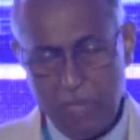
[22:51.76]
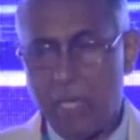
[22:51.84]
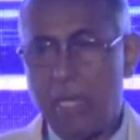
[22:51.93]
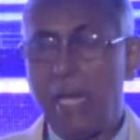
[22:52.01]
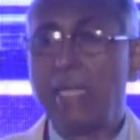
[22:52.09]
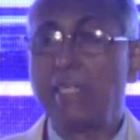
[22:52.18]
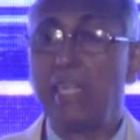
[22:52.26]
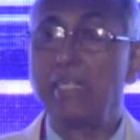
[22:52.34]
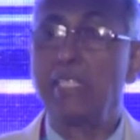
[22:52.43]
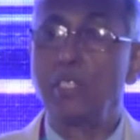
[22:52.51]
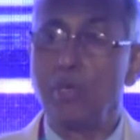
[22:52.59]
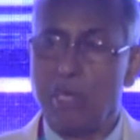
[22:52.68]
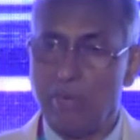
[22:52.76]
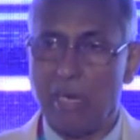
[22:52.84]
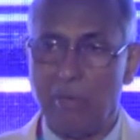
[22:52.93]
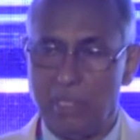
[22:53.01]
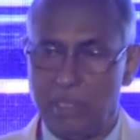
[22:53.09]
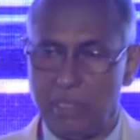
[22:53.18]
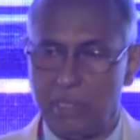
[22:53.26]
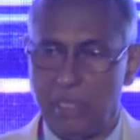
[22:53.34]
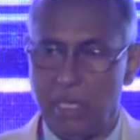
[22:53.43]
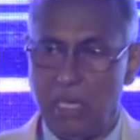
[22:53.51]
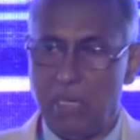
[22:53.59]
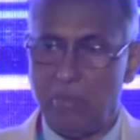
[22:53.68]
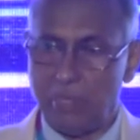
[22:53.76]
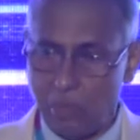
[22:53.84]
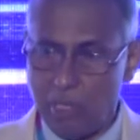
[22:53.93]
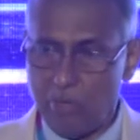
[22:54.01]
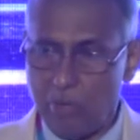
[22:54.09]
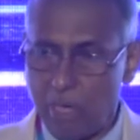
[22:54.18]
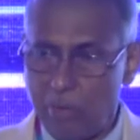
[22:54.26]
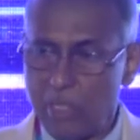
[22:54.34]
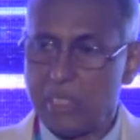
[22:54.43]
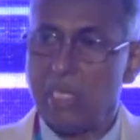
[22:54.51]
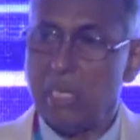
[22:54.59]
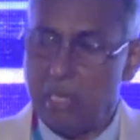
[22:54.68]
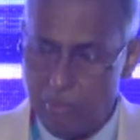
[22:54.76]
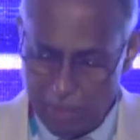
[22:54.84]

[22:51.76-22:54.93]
And then the 24 hours. First 24 hours for the